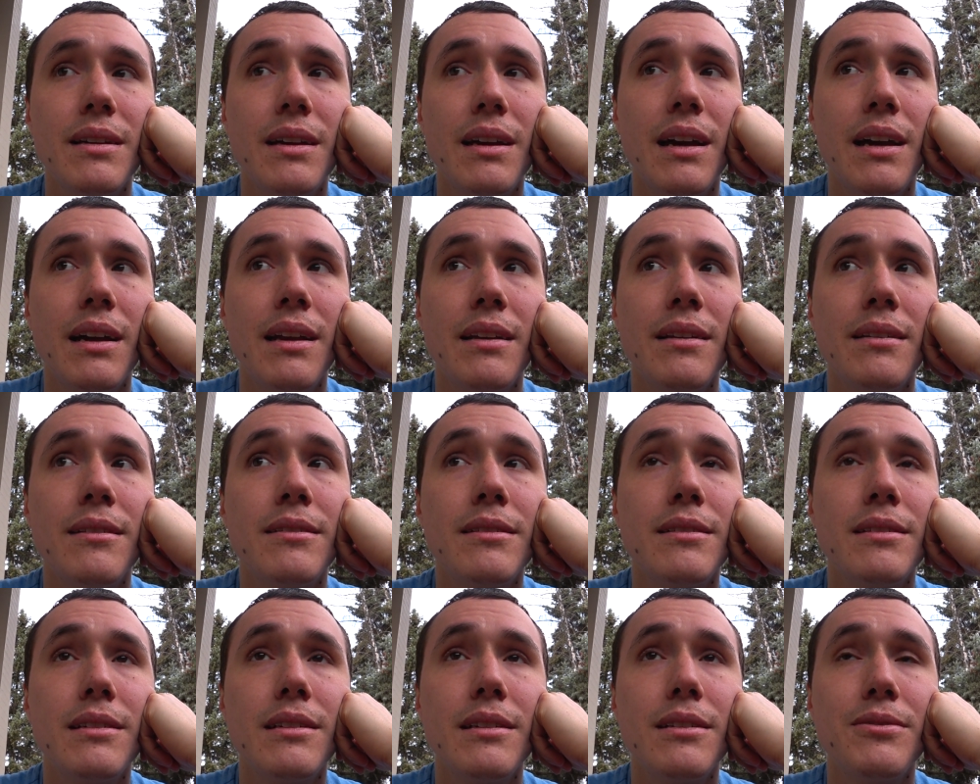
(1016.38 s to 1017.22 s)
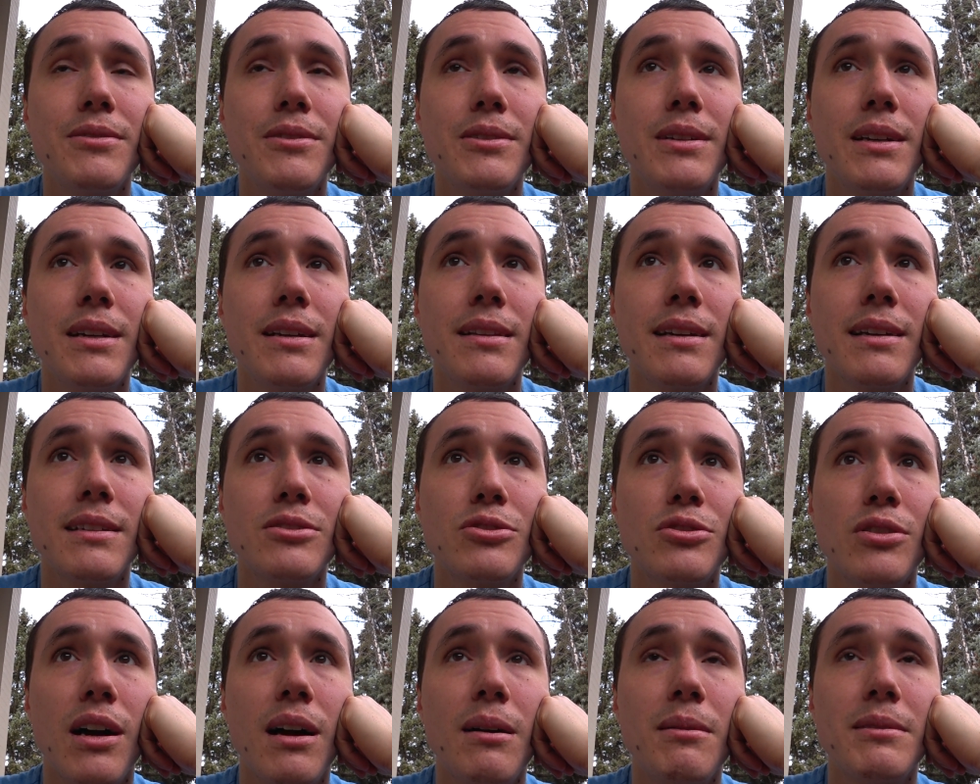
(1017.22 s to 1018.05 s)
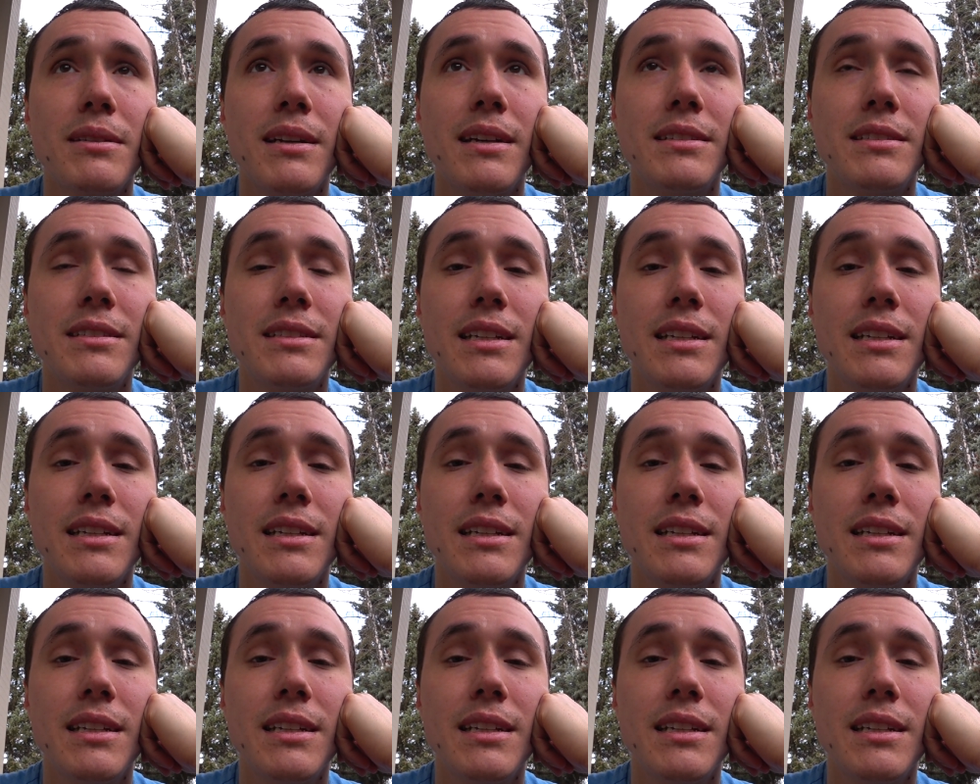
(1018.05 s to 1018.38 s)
And if you get like traumatized,